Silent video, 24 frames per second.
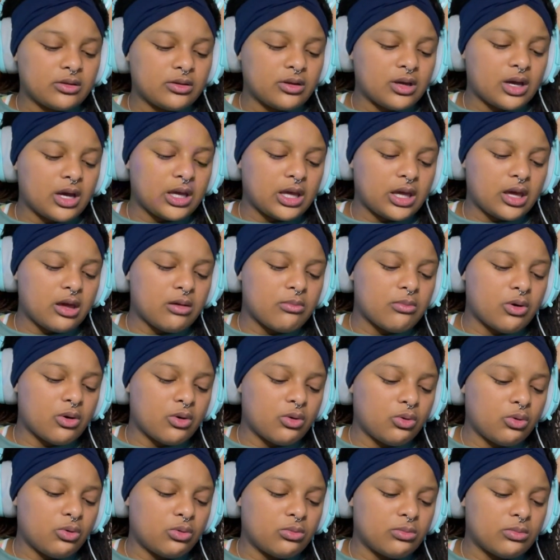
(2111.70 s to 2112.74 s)
I came
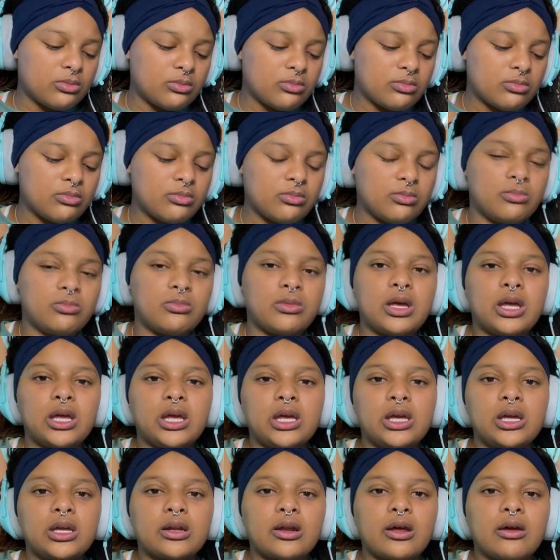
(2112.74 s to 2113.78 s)
home
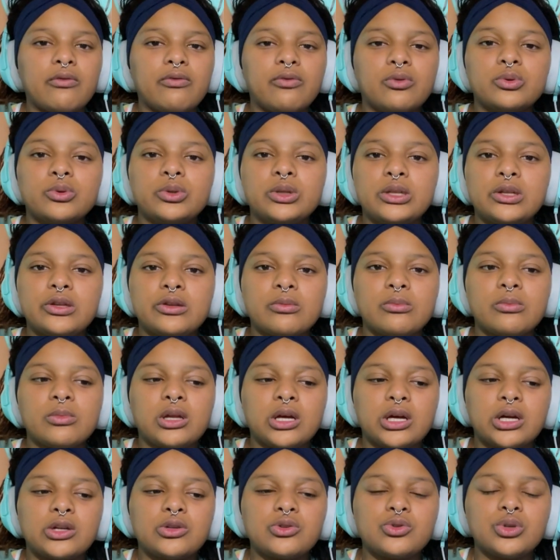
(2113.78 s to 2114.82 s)
and I folded some
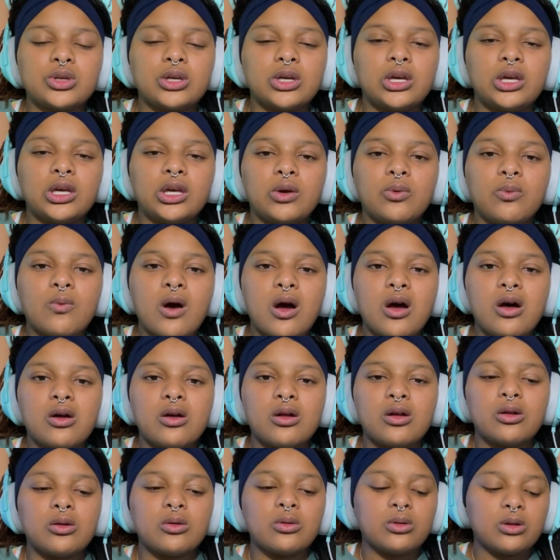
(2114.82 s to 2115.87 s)
laundry
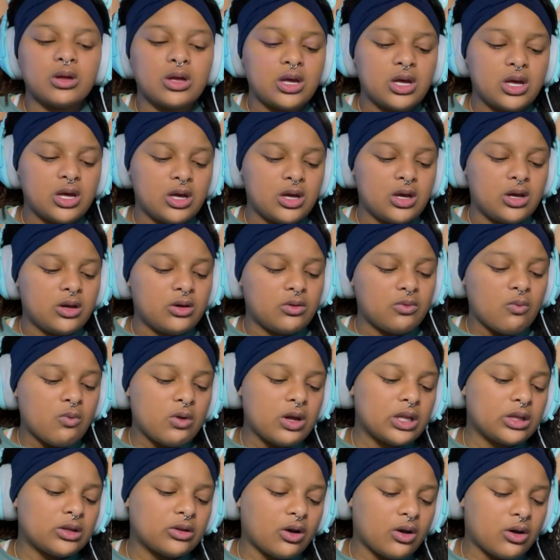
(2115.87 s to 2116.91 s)
while we
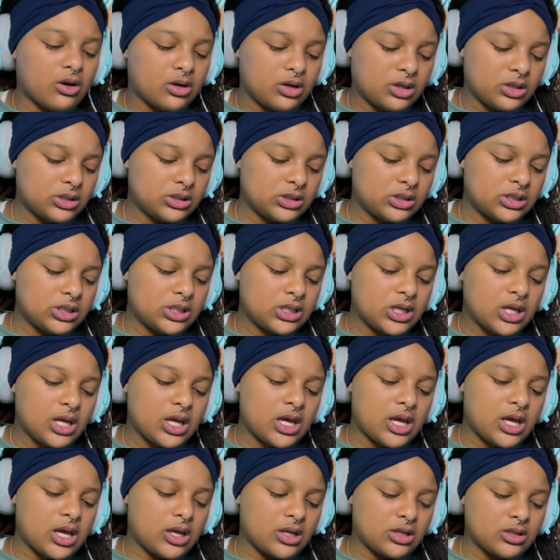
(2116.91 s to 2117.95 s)
talked
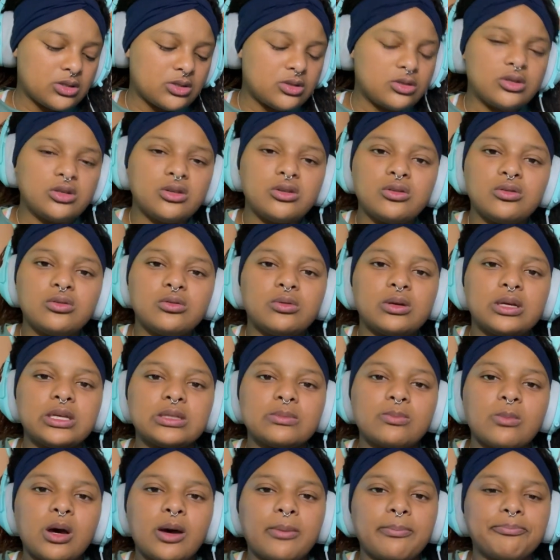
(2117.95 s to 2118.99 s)
to his
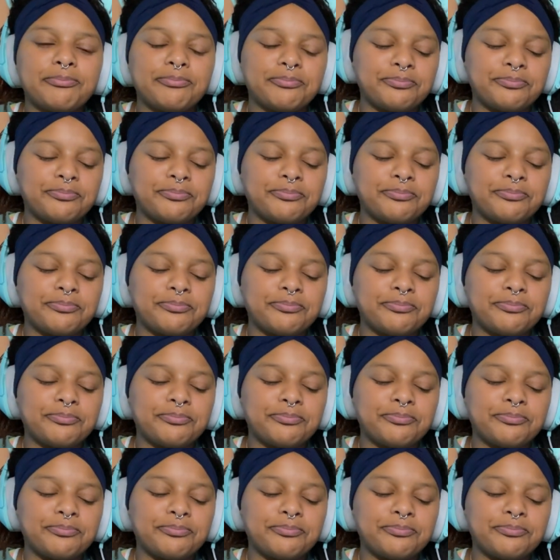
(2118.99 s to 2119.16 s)
mom,